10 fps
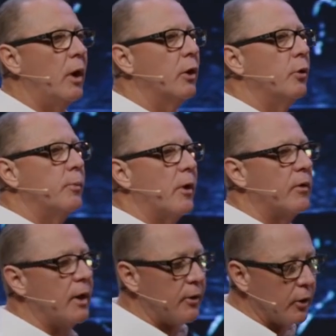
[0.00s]
one group
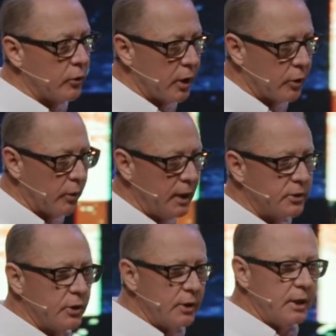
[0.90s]
over another. Critical
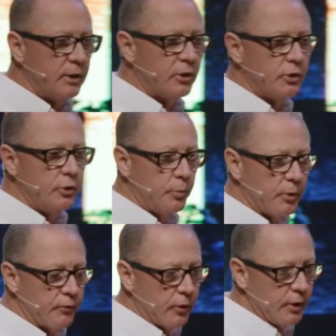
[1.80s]
race theory teaches you, you
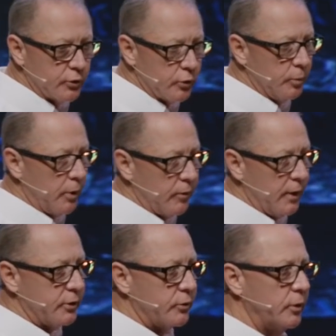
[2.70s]
prefer this group
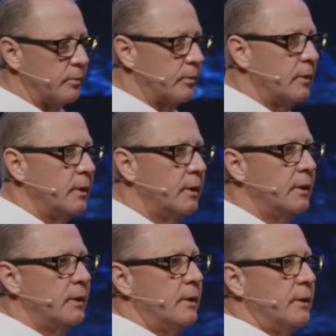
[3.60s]
over this group.
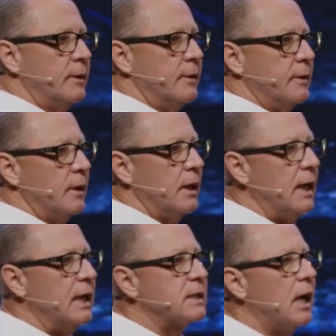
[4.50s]

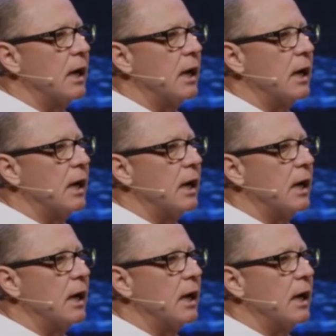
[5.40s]
It's